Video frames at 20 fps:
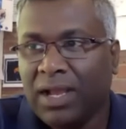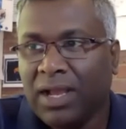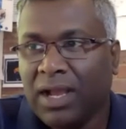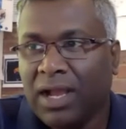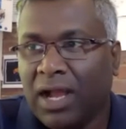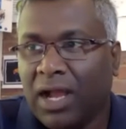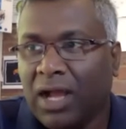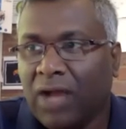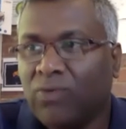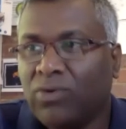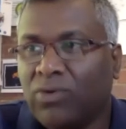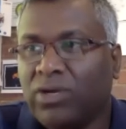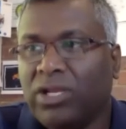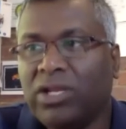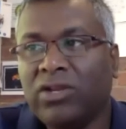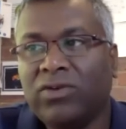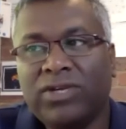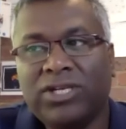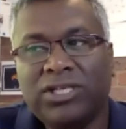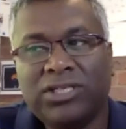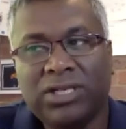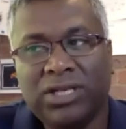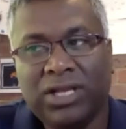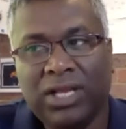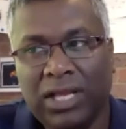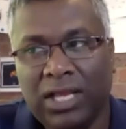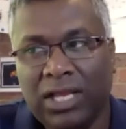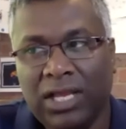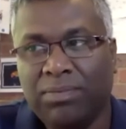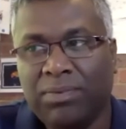how would innovation
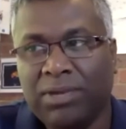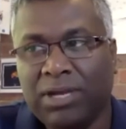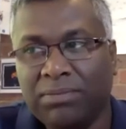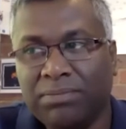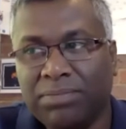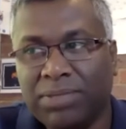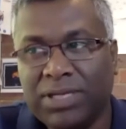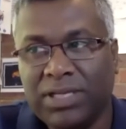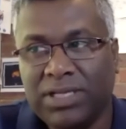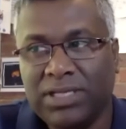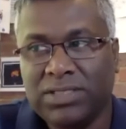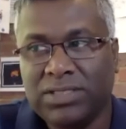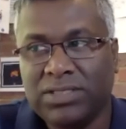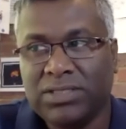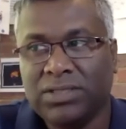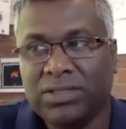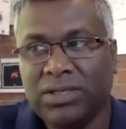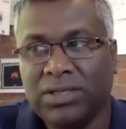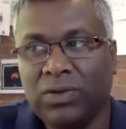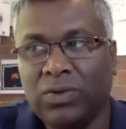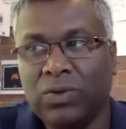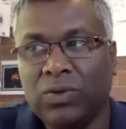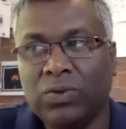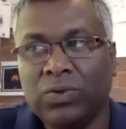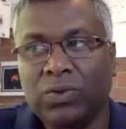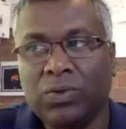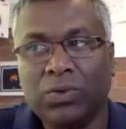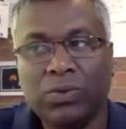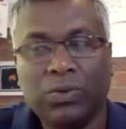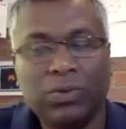help companies
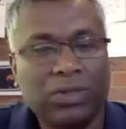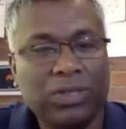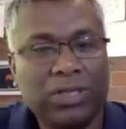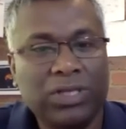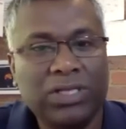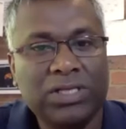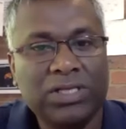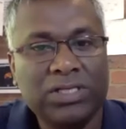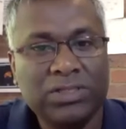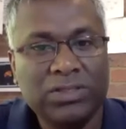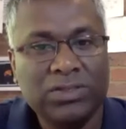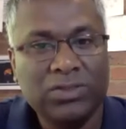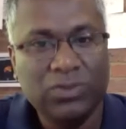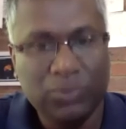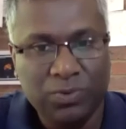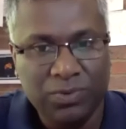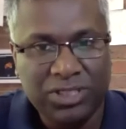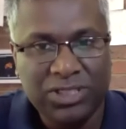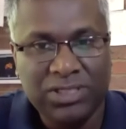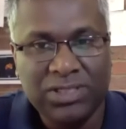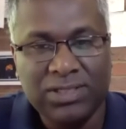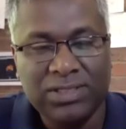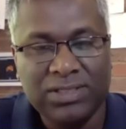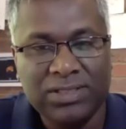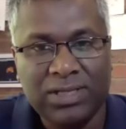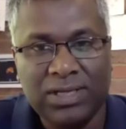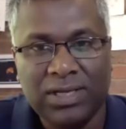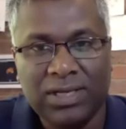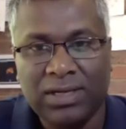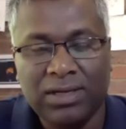go through these
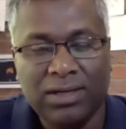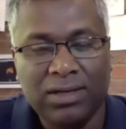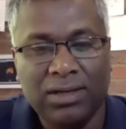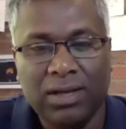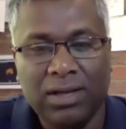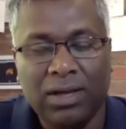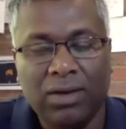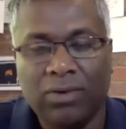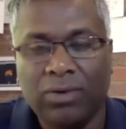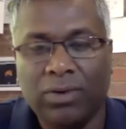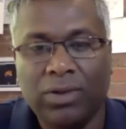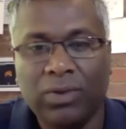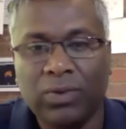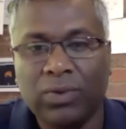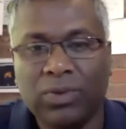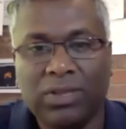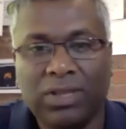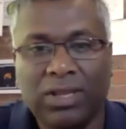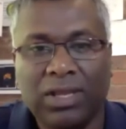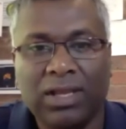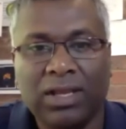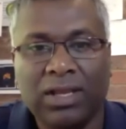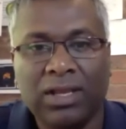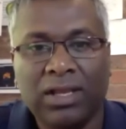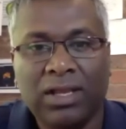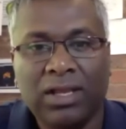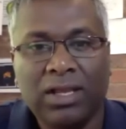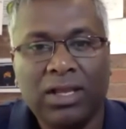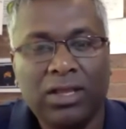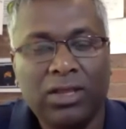situations, and how do you think
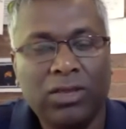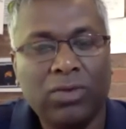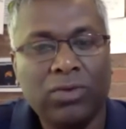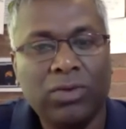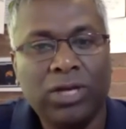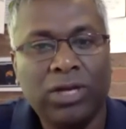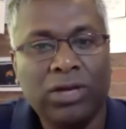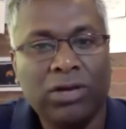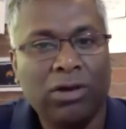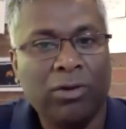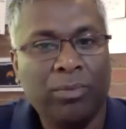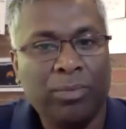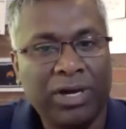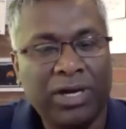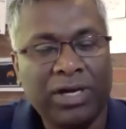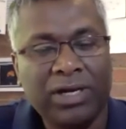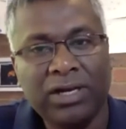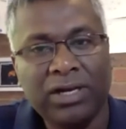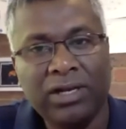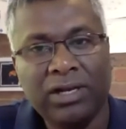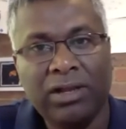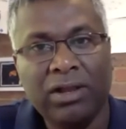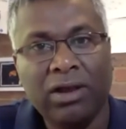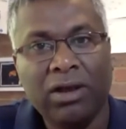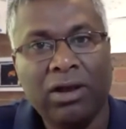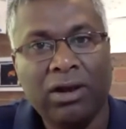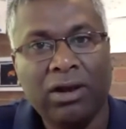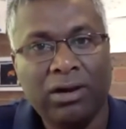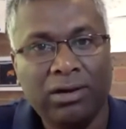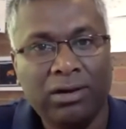you incorporated in
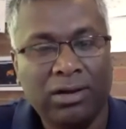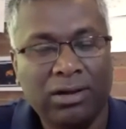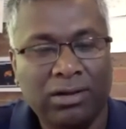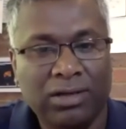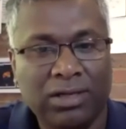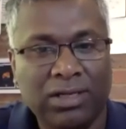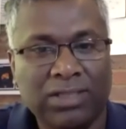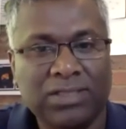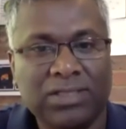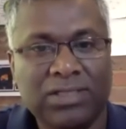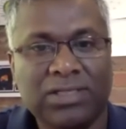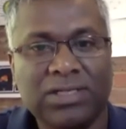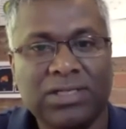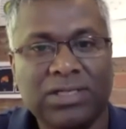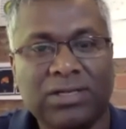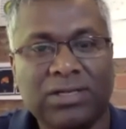your organization?